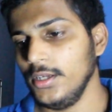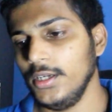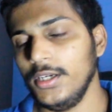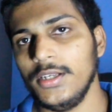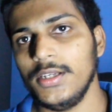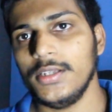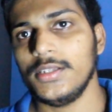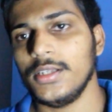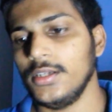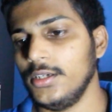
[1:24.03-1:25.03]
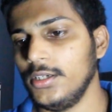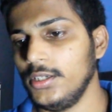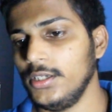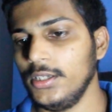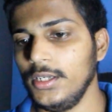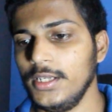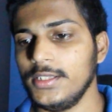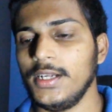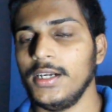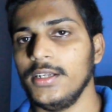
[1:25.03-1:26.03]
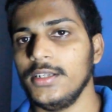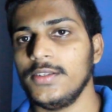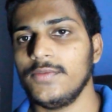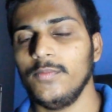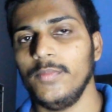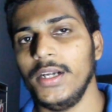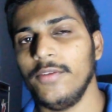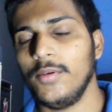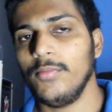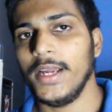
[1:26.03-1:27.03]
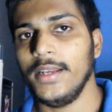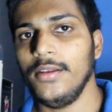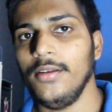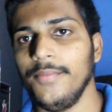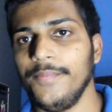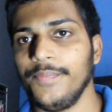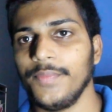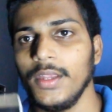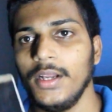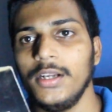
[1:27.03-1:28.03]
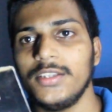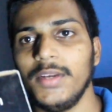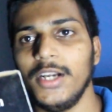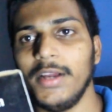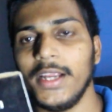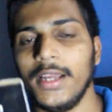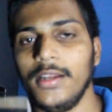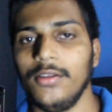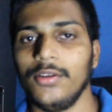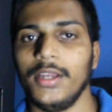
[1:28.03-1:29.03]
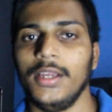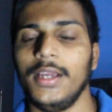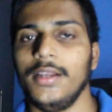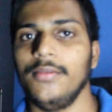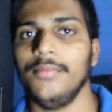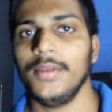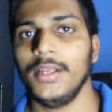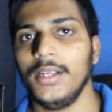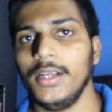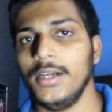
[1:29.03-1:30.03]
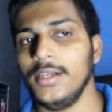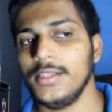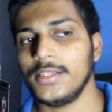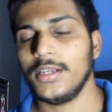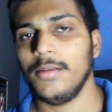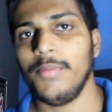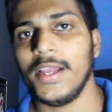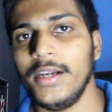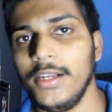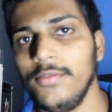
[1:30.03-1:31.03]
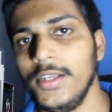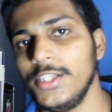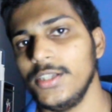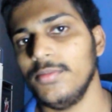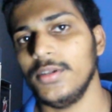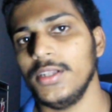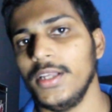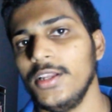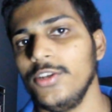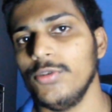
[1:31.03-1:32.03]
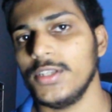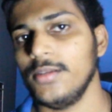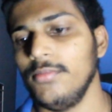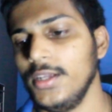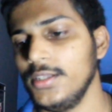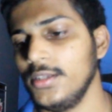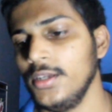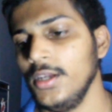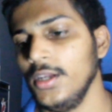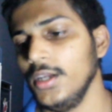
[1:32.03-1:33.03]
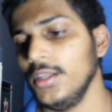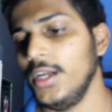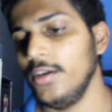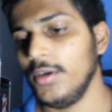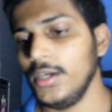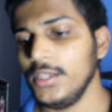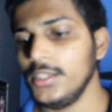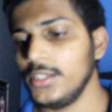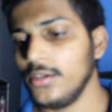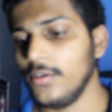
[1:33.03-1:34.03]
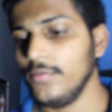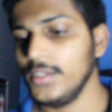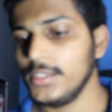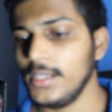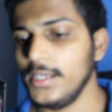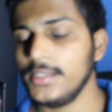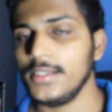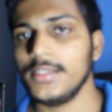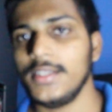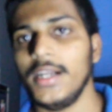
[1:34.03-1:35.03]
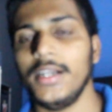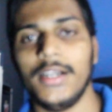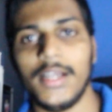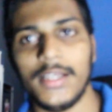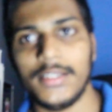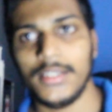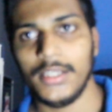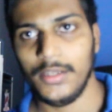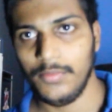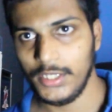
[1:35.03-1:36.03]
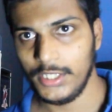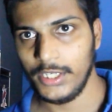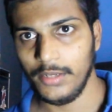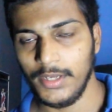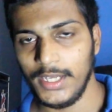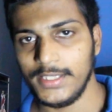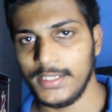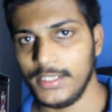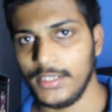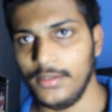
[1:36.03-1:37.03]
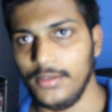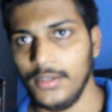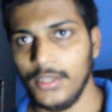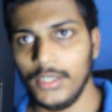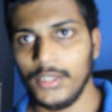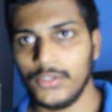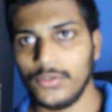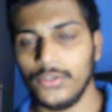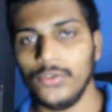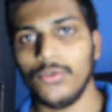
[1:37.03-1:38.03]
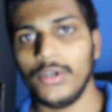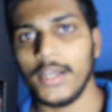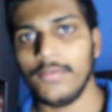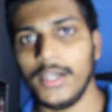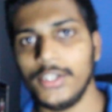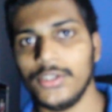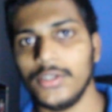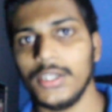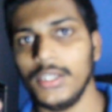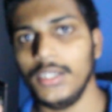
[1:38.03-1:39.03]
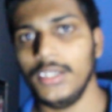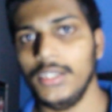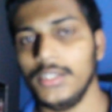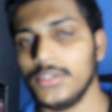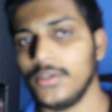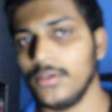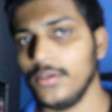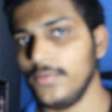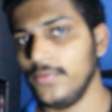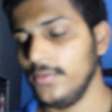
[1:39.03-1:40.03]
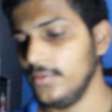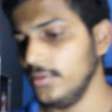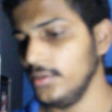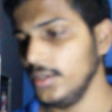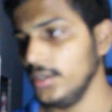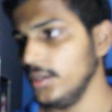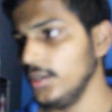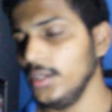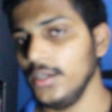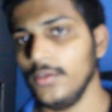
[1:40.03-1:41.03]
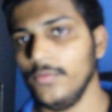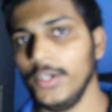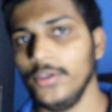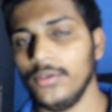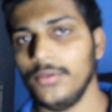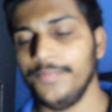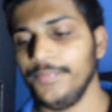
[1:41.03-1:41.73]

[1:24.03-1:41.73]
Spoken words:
It is a lens that is made from Canon. It is made by Canon, okay, and it is comparatively cheaper than the USM lens. The advantage of this lens is that it has image stabilization, so you won't have that jerky sort of video.